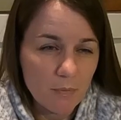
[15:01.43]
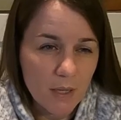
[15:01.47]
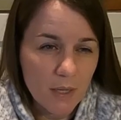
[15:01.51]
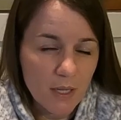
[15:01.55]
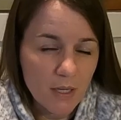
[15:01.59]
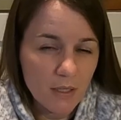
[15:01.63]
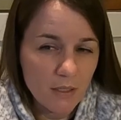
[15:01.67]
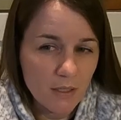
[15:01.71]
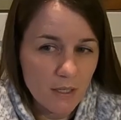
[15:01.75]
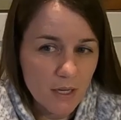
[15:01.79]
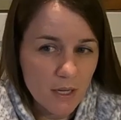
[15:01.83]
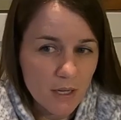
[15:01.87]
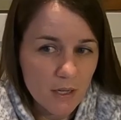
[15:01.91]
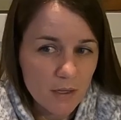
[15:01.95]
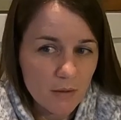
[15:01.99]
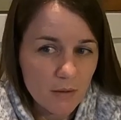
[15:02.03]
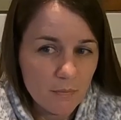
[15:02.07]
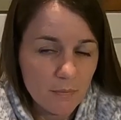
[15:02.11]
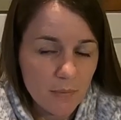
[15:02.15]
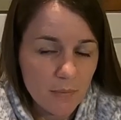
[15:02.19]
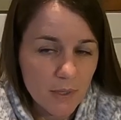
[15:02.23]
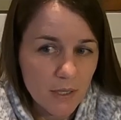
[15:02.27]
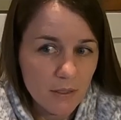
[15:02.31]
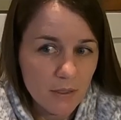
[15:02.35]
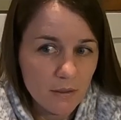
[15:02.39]
Bend
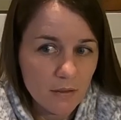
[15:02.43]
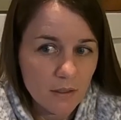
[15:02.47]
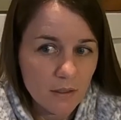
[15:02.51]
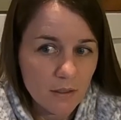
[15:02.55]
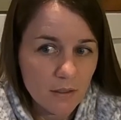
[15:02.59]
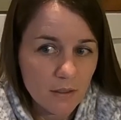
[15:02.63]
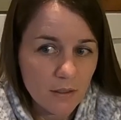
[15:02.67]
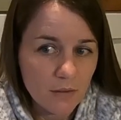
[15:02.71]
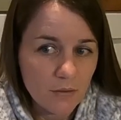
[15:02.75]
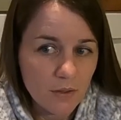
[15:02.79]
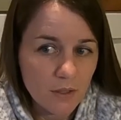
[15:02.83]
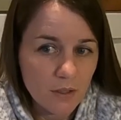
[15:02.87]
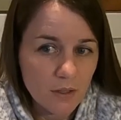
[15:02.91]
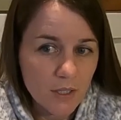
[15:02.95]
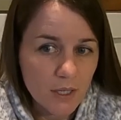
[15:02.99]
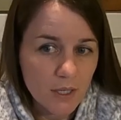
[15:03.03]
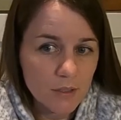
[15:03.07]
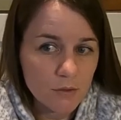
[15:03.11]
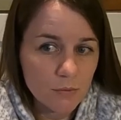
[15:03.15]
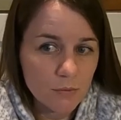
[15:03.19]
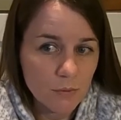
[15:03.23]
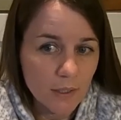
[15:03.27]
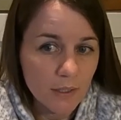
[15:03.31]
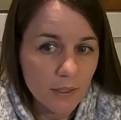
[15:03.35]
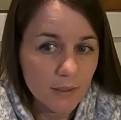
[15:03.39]
yet, but I think
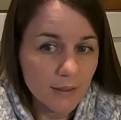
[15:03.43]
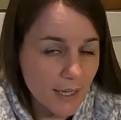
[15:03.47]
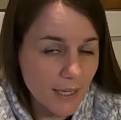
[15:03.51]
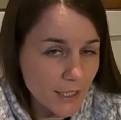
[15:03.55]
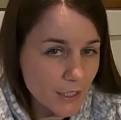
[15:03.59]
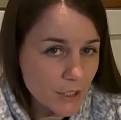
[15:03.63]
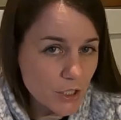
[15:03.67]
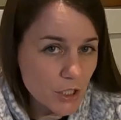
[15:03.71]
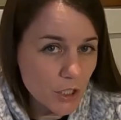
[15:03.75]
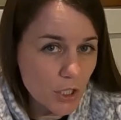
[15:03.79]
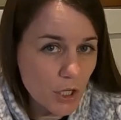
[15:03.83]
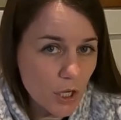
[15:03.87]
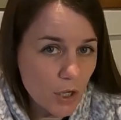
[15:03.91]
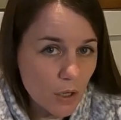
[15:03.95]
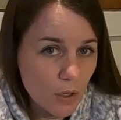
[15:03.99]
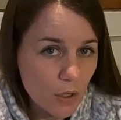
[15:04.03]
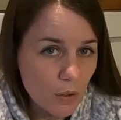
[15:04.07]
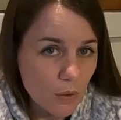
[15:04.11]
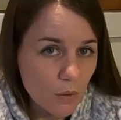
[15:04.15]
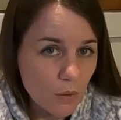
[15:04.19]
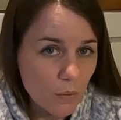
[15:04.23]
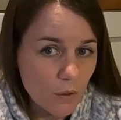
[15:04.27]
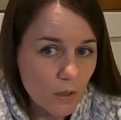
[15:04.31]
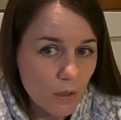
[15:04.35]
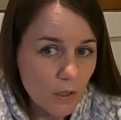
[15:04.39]
that's where I'd like to
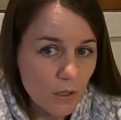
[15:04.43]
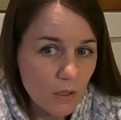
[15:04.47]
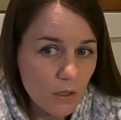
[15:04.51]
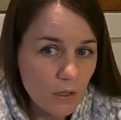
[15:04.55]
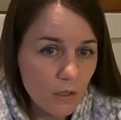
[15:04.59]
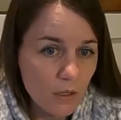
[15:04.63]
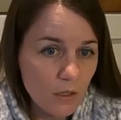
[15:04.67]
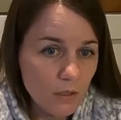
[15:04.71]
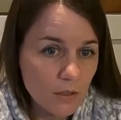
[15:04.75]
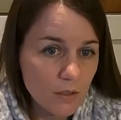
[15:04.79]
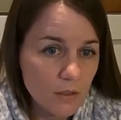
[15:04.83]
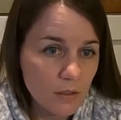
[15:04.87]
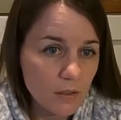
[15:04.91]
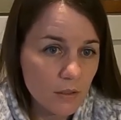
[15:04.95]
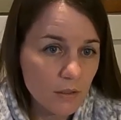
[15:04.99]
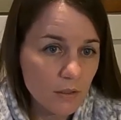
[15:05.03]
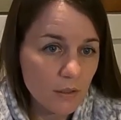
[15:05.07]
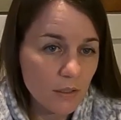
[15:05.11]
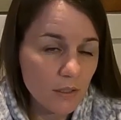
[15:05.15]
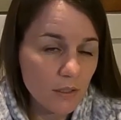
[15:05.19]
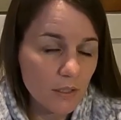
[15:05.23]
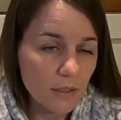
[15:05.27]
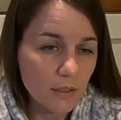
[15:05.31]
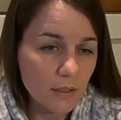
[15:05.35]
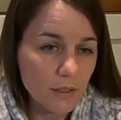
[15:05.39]
go,
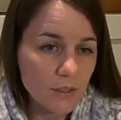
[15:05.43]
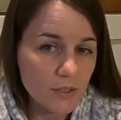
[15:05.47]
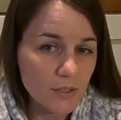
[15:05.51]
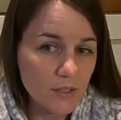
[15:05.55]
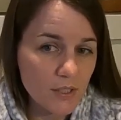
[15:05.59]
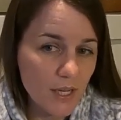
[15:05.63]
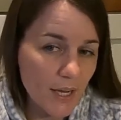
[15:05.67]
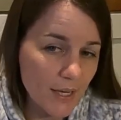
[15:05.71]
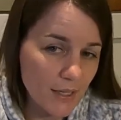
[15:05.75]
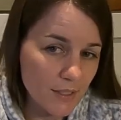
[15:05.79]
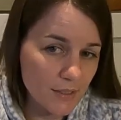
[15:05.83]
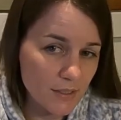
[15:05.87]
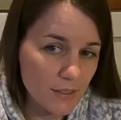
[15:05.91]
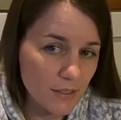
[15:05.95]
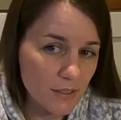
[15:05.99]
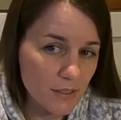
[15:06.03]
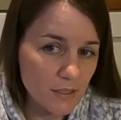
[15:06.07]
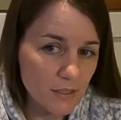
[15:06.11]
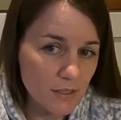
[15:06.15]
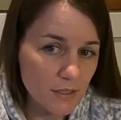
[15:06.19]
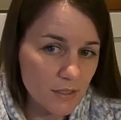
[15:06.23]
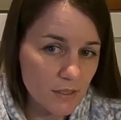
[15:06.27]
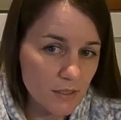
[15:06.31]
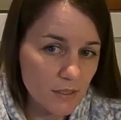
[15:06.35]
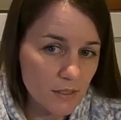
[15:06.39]
at least
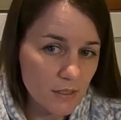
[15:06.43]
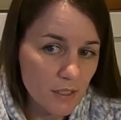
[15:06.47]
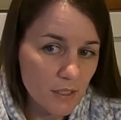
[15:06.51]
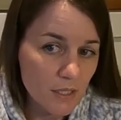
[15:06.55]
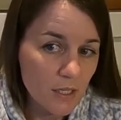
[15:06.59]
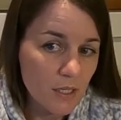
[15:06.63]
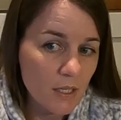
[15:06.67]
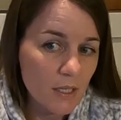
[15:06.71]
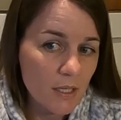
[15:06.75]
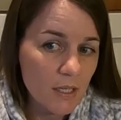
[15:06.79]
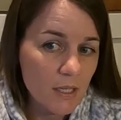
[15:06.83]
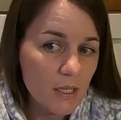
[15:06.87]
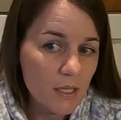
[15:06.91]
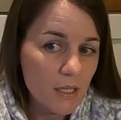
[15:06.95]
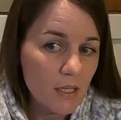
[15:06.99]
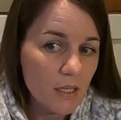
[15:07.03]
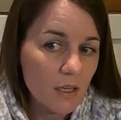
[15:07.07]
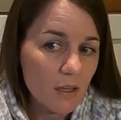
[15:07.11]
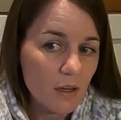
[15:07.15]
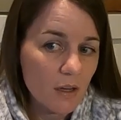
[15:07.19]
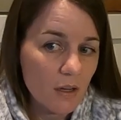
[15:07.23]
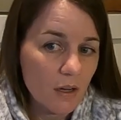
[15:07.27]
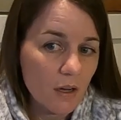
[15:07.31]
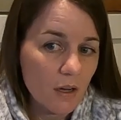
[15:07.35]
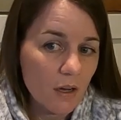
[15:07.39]
Texas,
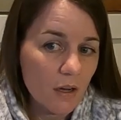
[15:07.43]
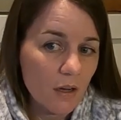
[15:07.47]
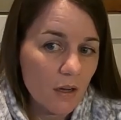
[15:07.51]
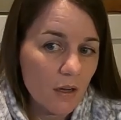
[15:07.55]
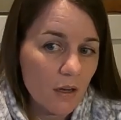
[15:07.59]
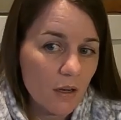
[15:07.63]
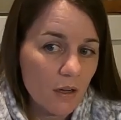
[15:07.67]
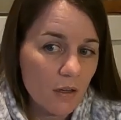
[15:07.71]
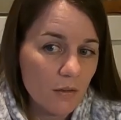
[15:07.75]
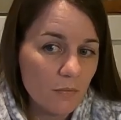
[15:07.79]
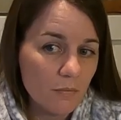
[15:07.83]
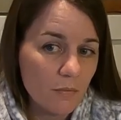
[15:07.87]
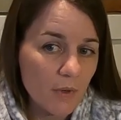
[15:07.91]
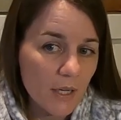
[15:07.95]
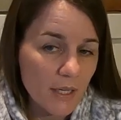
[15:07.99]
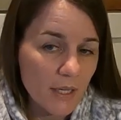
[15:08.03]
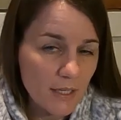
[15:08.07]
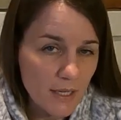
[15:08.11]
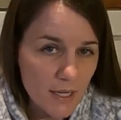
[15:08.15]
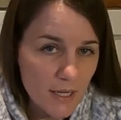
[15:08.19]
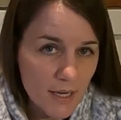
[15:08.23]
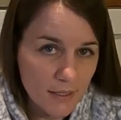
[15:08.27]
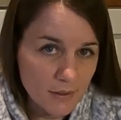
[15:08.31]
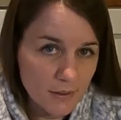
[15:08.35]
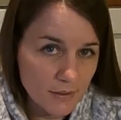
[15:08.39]
on my
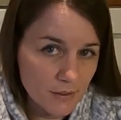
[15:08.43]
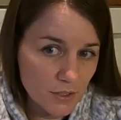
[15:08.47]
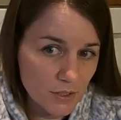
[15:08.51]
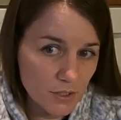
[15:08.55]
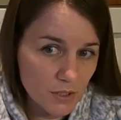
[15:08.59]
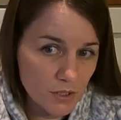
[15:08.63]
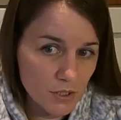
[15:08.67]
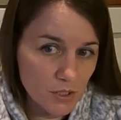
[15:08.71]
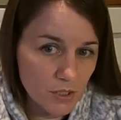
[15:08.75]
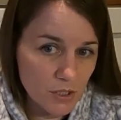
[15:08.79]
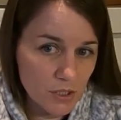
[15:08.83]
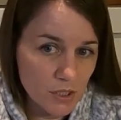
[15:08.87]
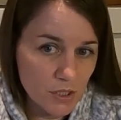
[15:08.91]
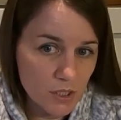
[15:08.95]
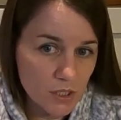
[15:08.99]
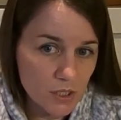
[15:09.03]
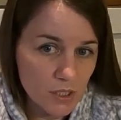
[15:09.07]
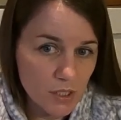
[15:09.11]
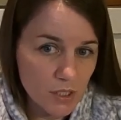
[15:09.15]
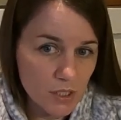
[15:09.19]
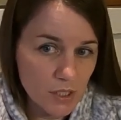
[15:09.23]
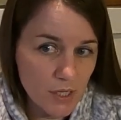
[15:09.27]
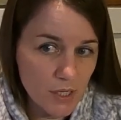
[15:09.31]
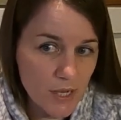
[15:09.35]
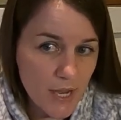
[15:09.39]
next
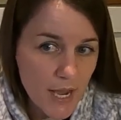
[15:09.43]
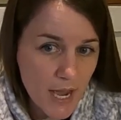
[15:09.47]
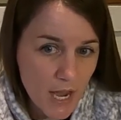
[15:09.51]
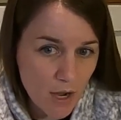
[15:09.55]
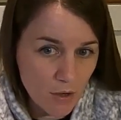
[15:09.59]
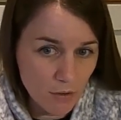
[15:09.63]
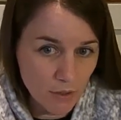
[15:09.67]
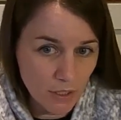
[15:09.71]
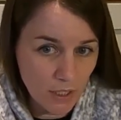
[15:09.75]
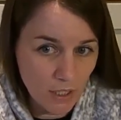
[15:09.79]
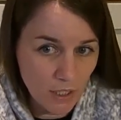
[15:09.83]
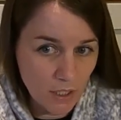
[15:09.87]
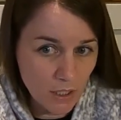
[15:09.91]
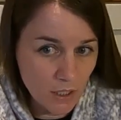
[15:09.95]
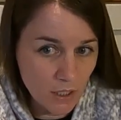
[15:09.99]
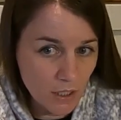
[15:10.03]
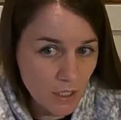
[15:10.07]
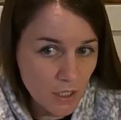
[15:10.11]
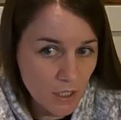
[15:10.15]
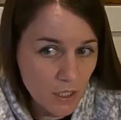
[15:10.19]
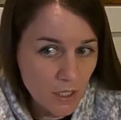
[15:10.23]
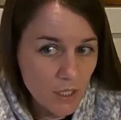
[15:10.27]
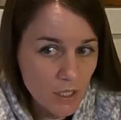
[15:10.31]
outing.